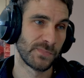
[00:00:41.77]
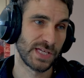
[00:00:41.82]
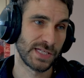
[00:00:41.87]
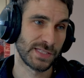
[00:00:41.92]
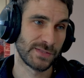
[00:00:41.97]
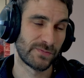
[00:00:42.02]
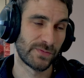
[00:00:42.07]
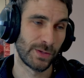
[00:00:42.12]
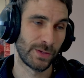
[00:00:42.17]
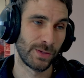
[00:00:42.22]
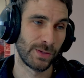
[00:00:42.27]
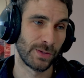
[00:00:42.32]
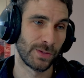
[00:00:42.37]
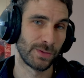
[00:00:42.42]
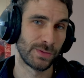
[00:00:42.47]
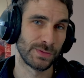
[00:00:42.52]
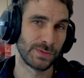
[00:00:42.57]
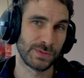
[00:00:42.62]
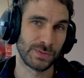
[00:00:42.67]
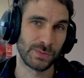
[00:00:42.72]
This
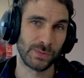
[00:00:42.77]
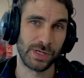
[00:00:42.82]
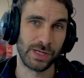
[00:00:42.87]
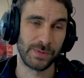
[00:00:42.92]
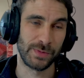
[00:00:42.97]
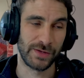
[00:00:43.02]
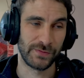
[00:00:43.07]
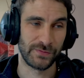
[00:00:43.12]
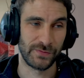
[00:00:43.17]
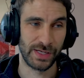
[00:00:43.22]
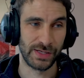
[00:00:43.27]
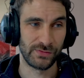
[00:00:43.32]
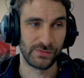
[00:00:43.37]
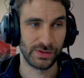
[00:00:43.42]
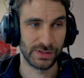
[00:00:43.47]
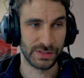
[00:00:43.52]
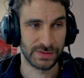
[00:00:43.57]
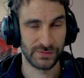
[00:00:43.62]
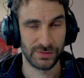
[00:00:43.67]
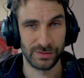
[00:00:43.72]
photo is one of my
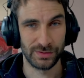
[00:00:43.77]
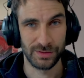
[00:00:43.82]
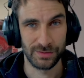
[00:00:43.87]
favorites for a